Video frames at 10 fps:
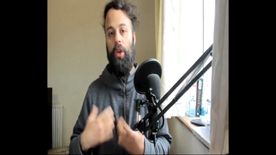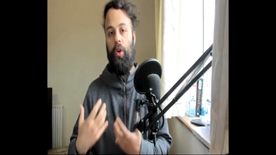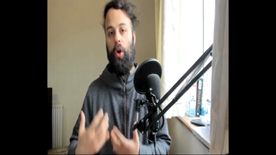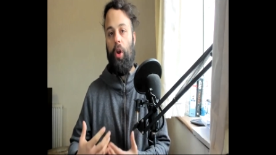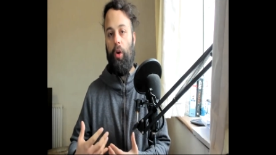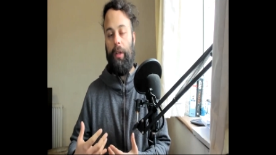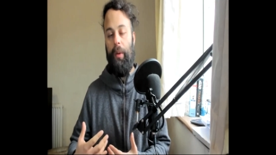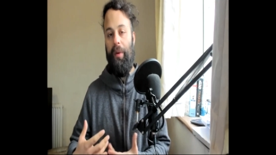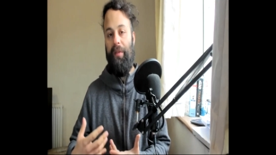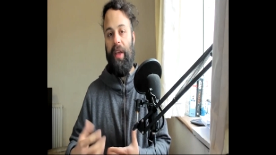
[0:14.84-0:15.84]
you could clot
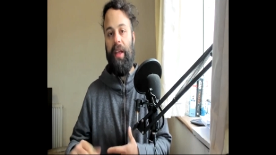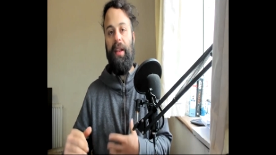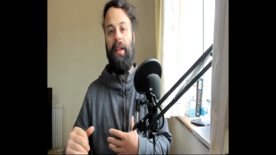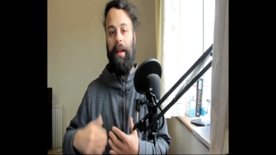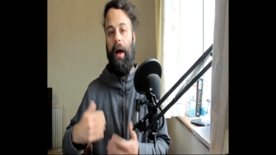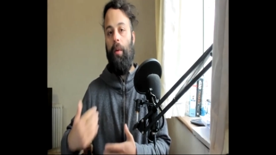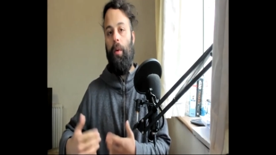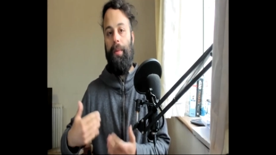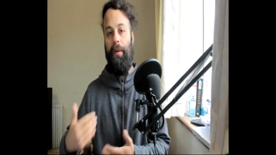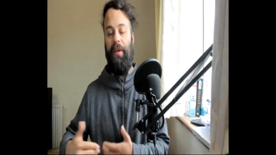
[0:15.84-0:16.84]
it within, and that
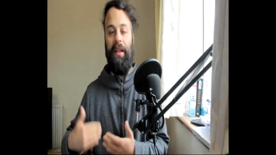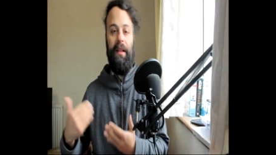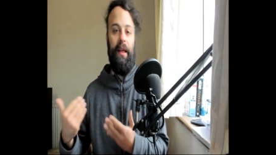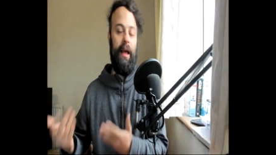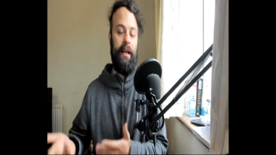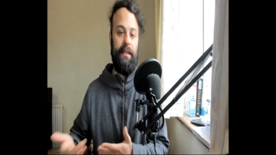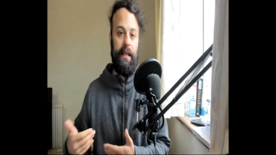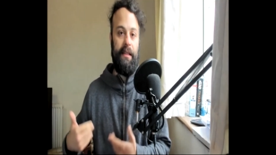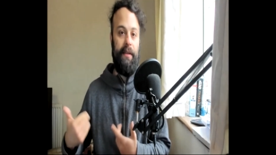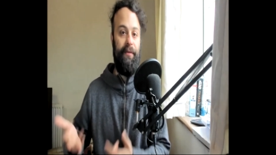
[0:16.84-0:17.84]
will prevent
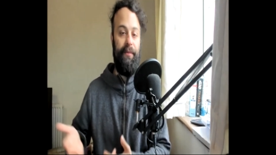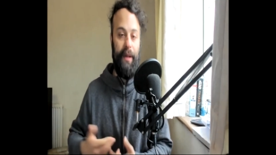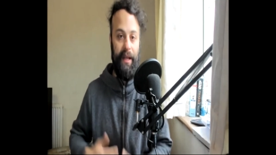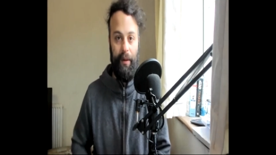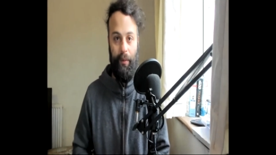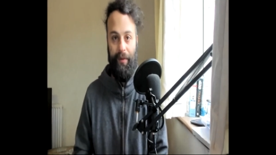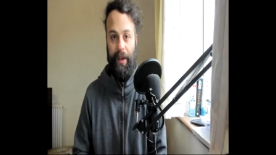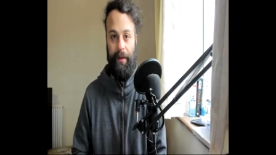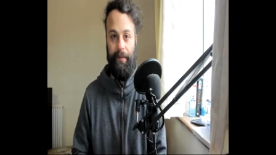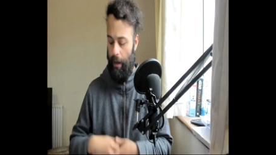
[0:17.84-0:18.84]
excessive bleeding within.